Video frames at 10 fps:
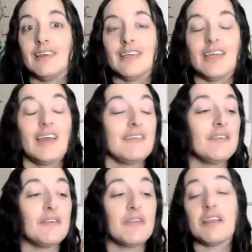Yeah,
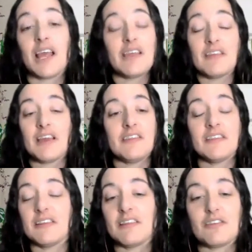no, and I
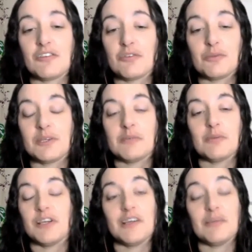think that's also really
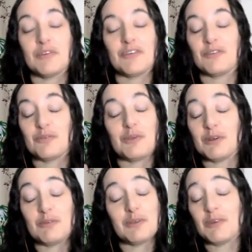important. We
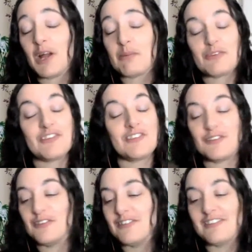were opposite
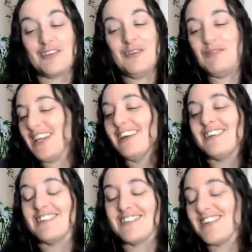students
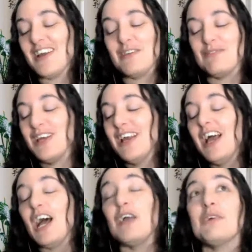because I'm
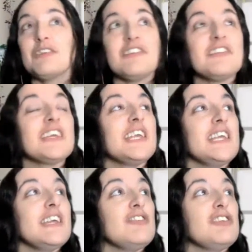autistic
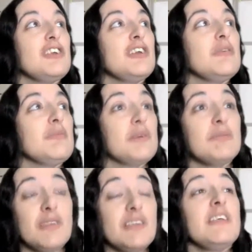ADHD, but
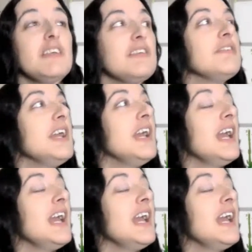inattentive.